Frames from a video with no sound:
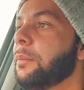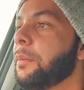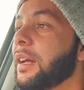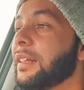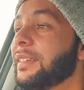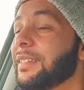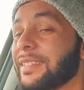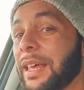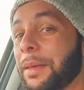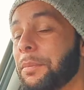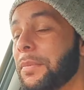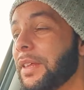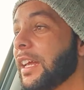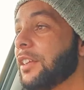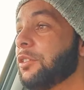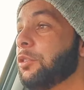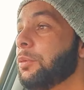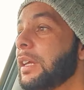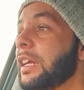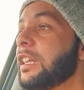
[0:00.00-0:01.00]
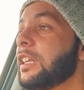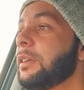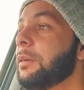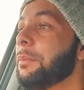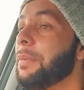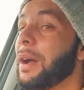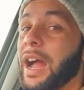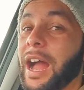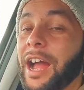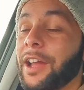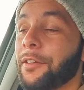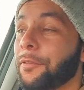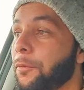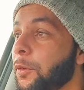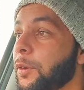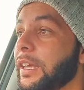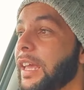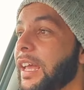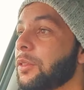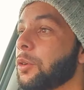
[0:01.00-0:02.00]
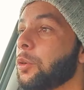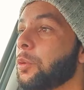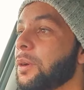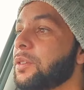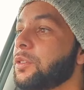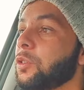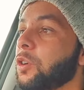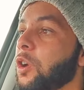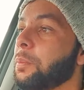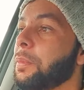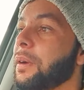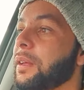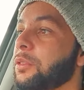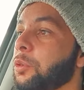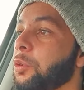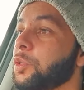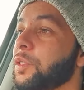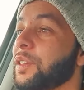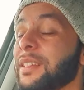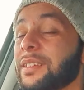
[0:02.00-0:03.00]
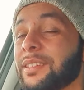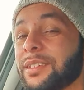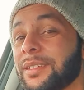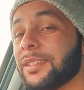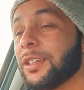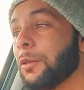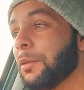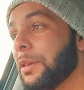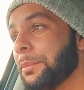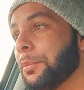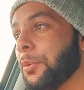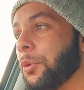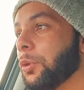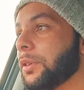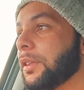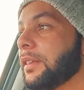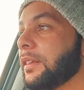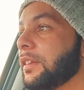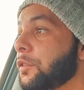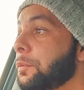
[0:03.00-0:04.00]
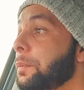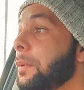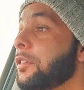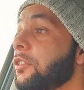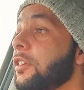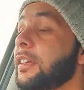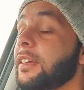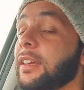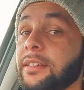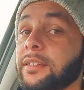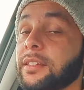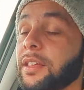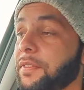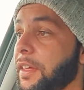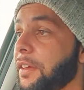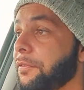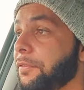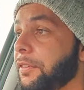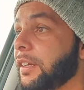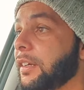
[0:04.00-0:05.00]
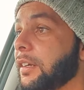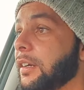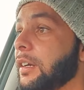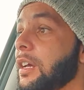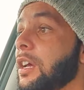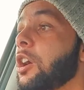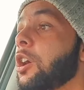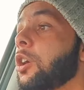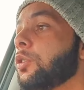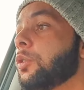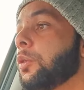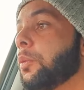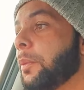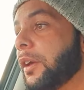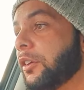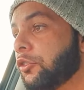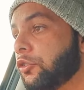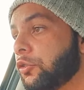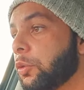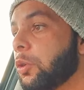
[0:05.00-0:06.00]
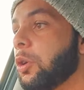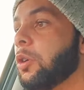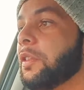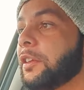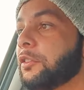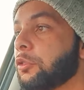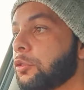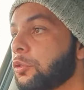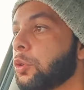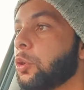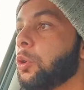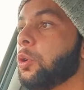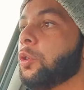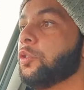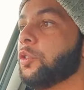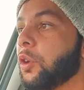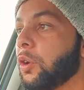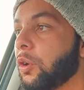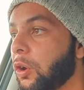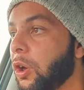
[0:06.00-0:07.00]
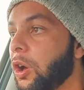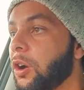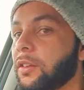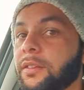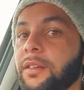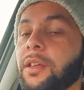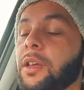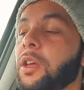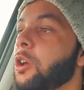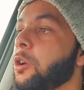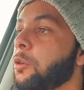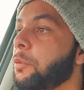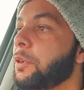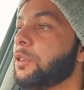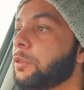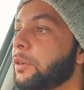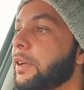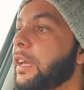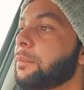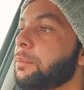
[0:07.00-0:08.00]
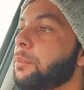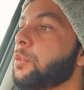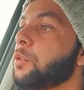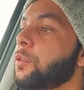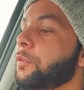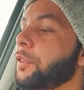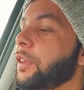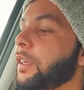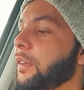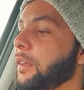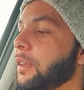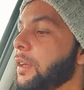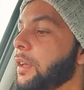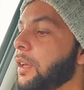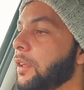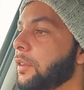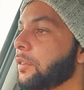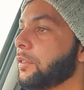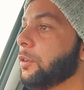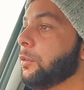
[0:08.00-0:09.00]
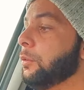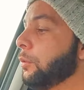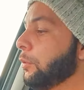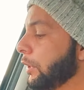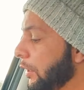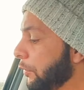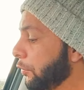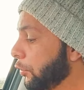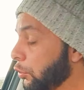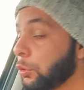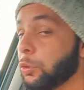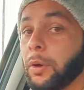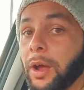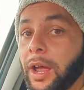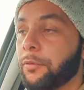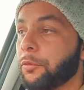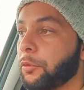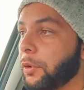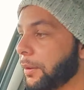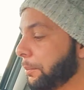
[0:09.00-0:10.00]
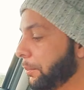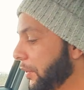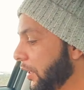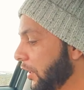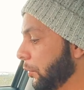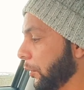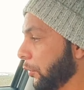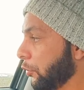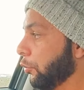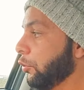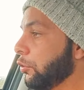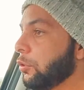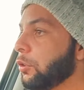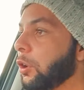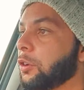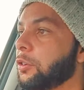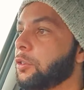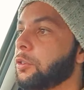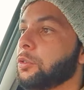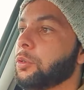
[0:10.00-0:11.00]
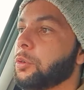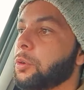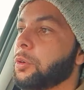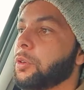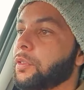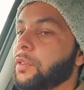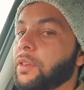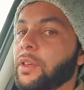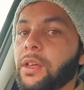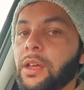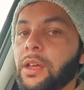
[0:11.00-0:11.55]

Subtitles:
It's something that you need to remember. I forget always to lock my doors, and it's so important, especially here in South Africa, to make sure that your doors are locked when you get moving. So if you do have one, please make sure you lock your doors